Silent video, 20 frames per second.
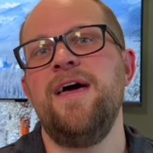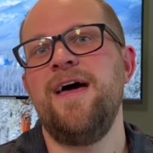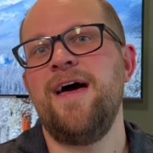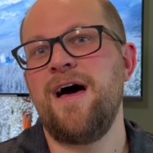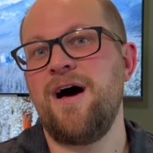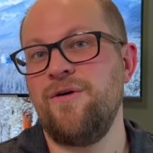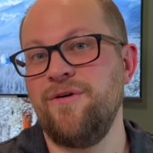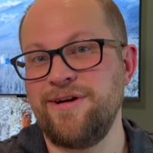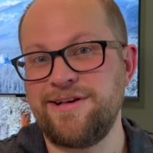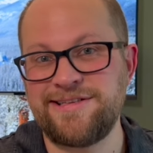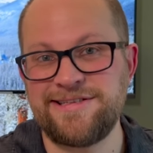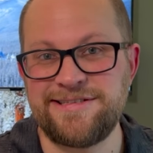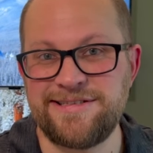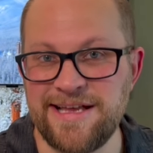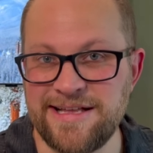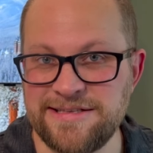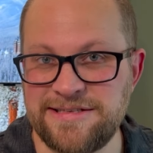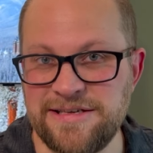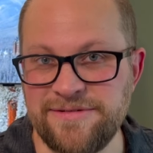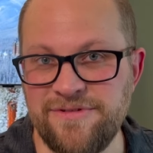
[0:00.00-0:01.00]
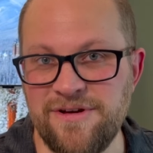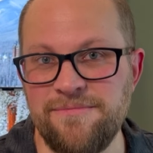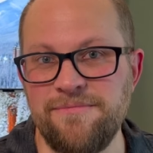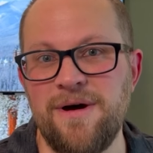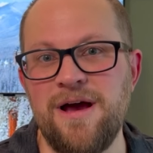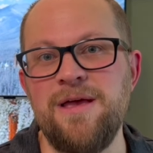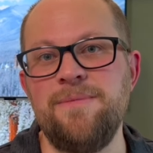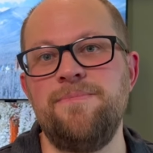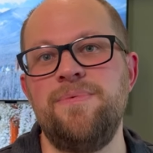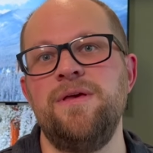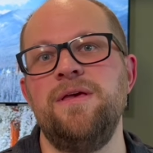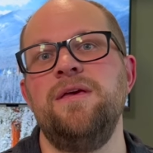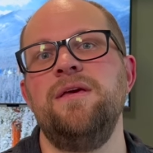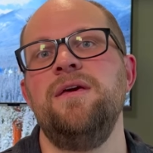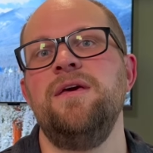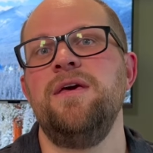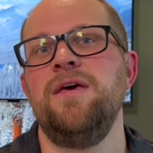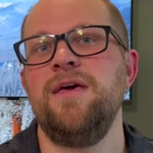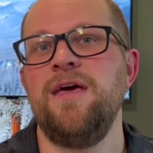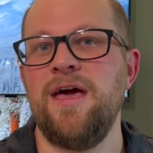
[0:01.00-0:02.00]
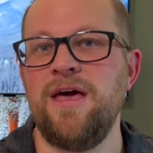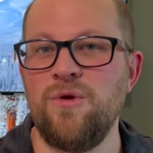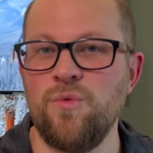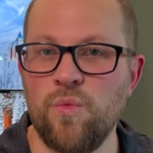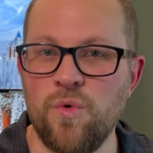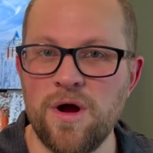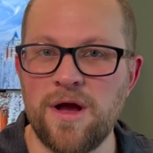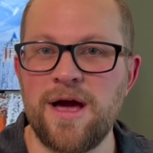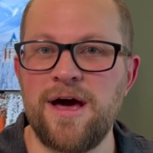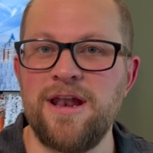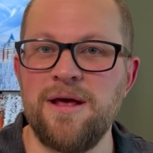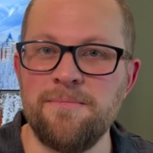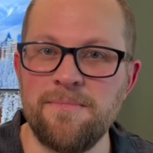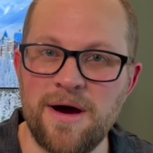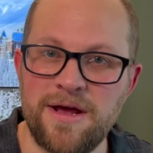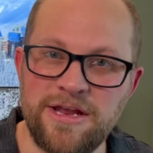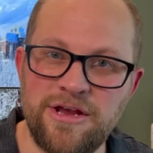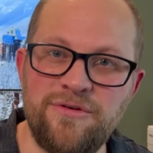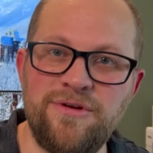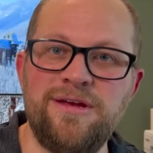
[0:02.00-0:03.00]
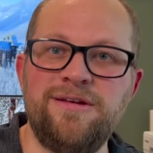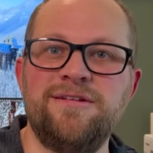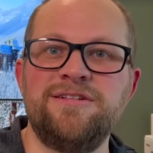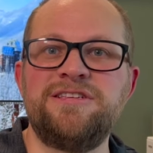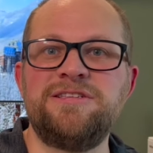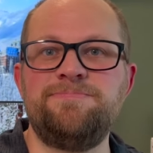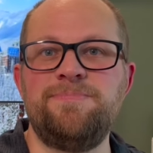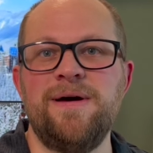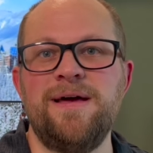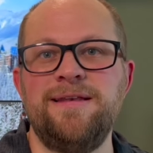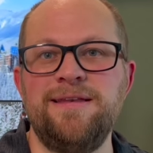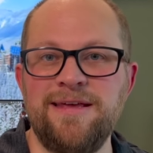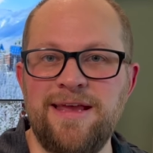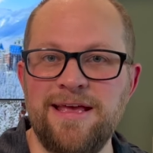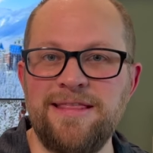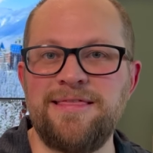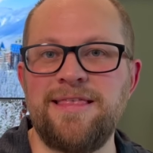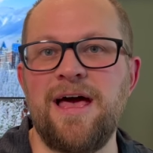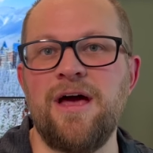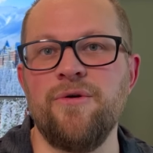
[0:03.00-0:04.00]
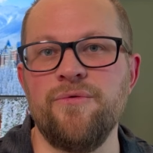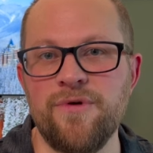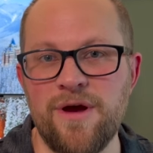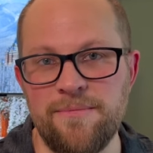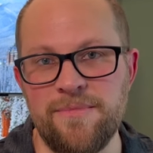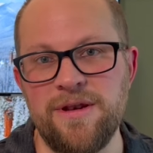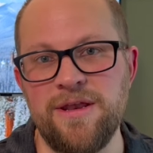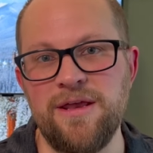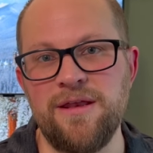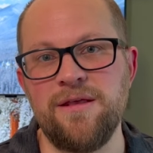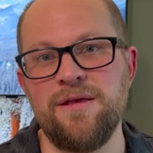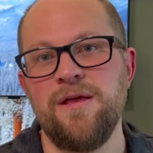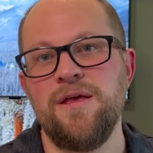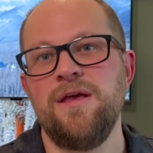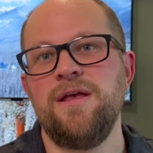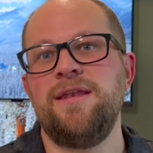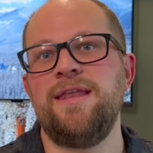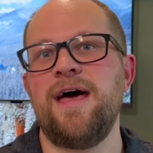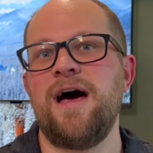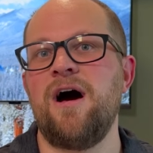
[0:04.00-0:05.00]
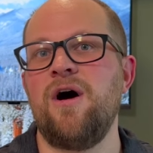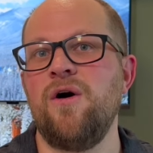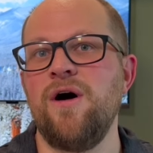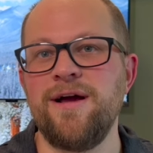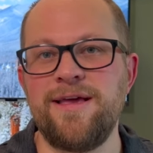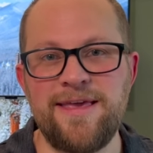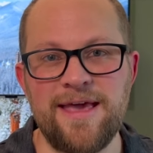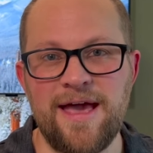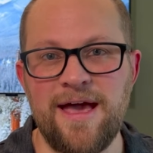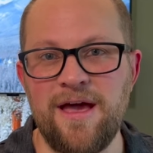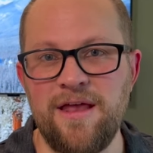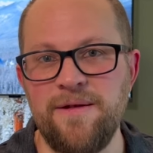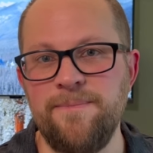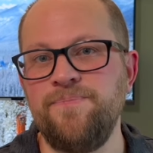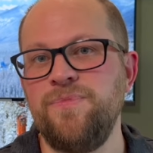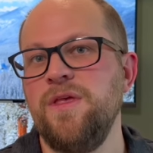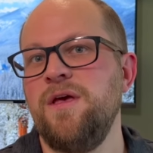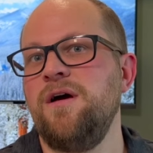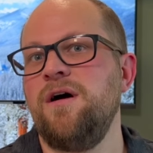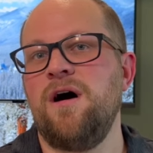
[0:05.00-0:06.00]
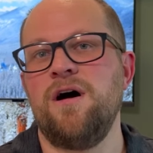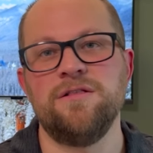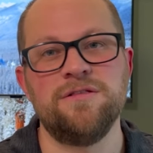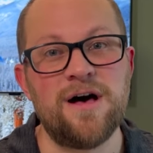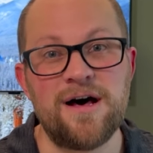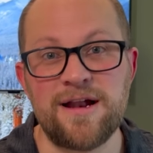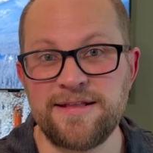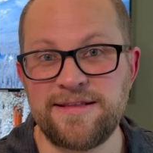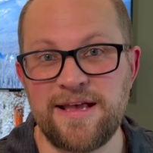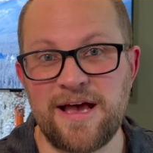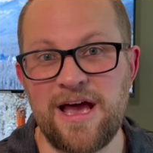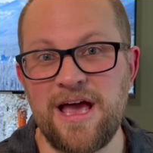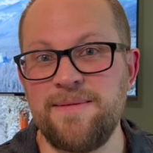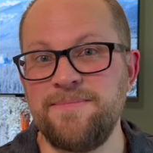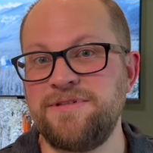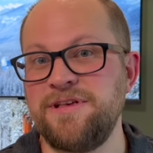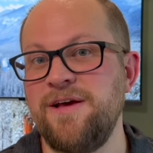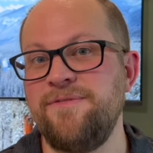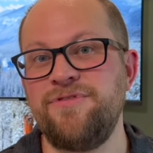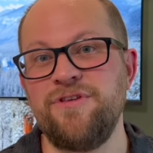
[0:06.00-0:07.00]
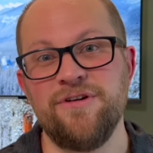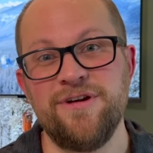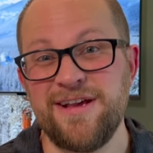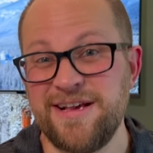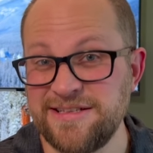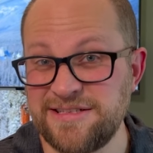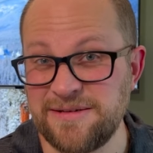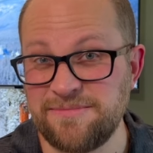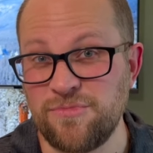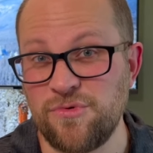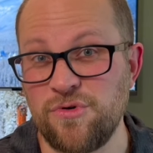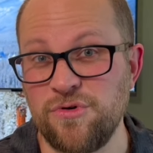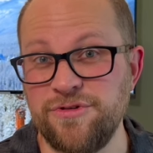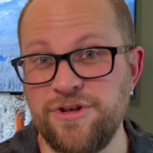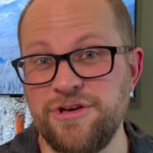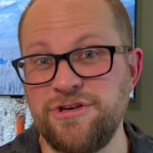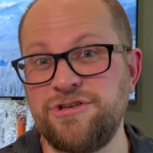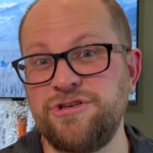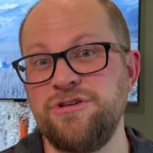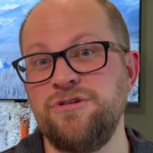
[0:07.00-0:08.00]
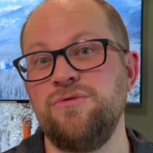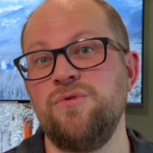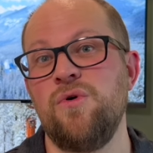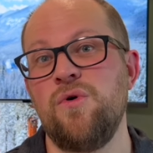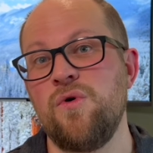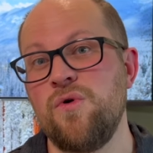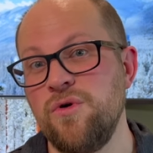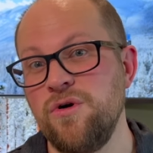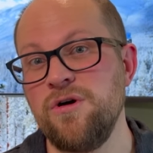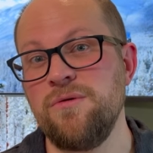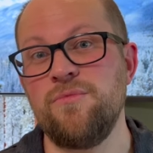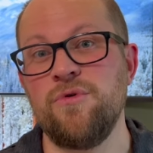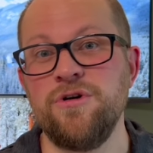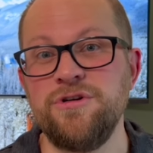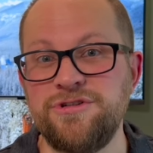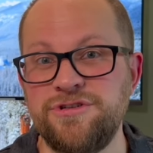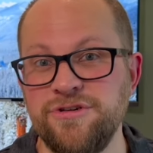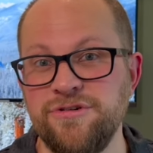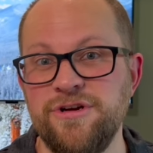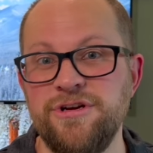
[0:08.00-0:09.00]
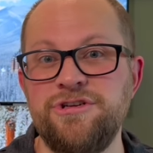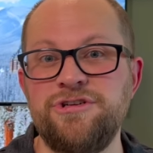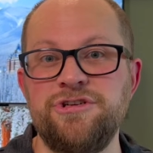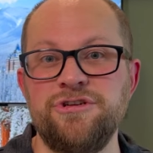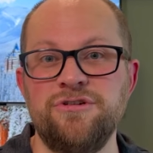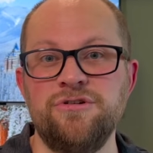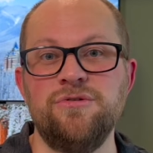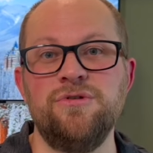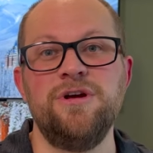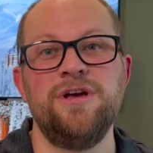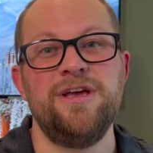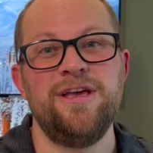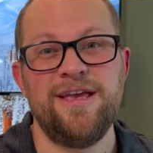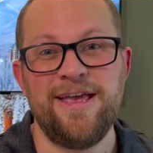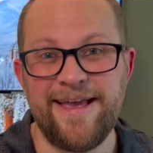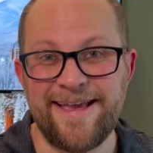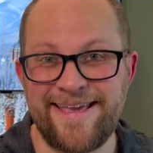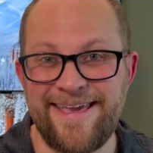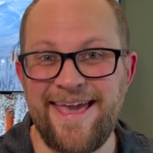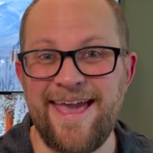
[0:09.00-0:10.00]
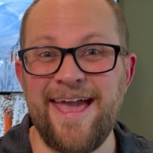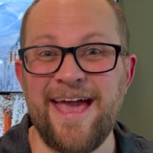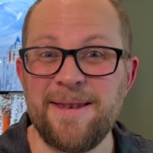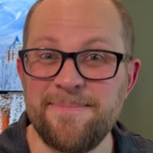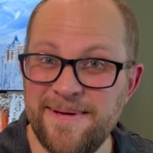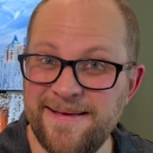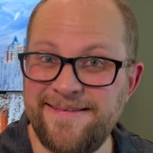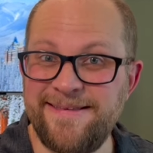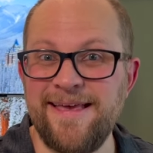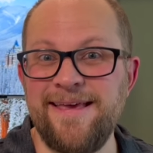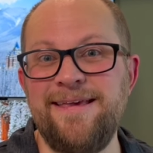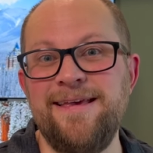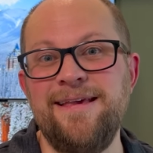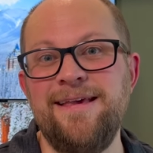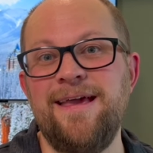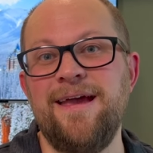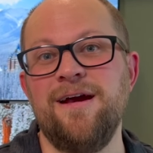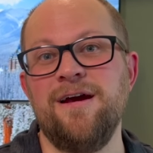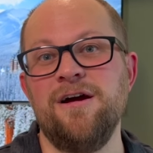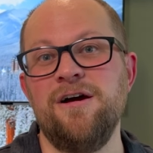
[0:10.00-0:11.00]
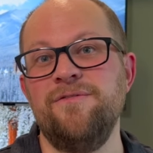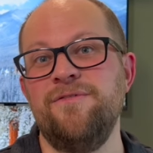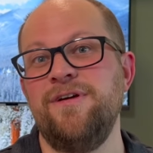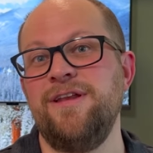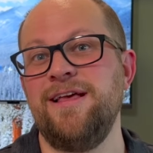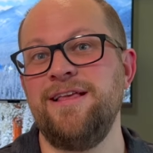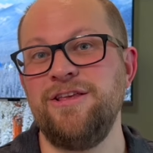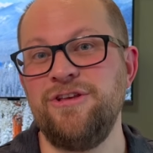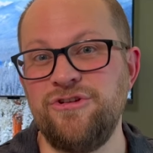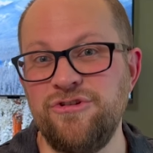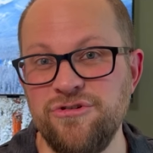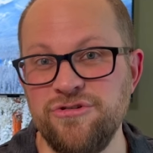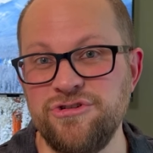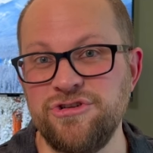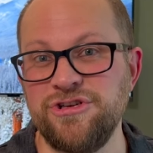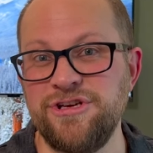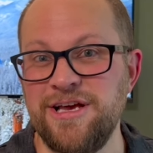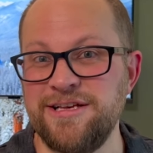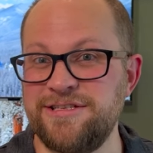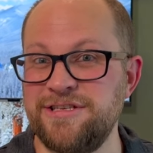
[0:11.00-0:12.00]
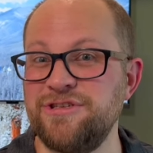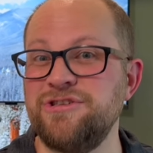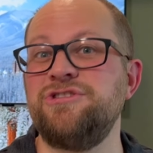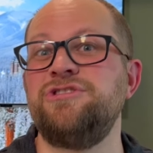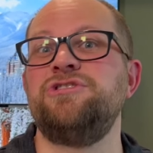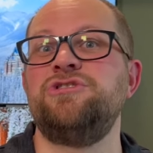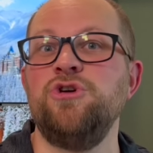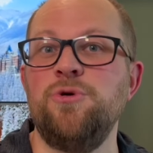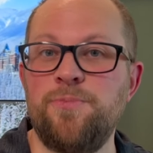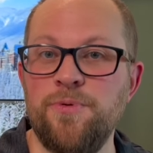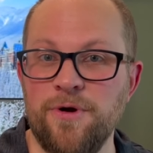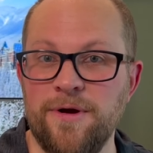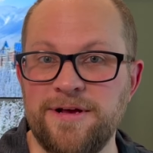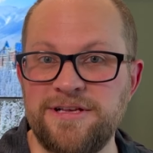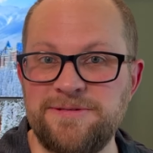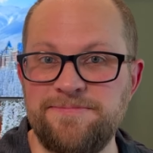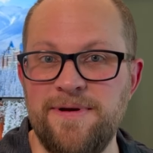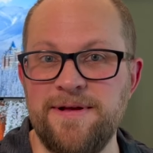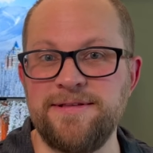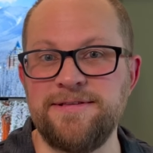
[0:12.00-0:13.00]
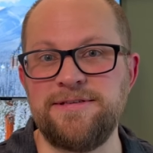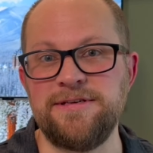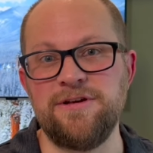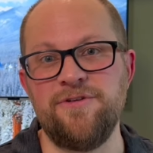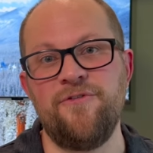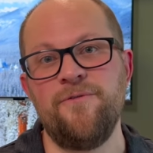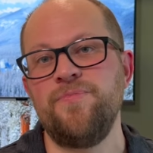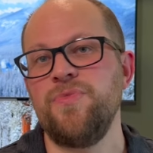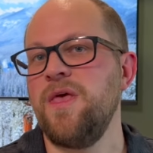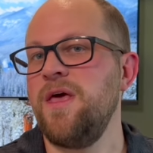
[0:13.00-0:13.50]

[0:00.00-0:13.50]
how extensive it might be, and what kind of money you need to spend to get that remedied. Now, again, a lot of times, if there is a mold issue or a moisture issue, it can be taken care of and it usually isn't super expensive.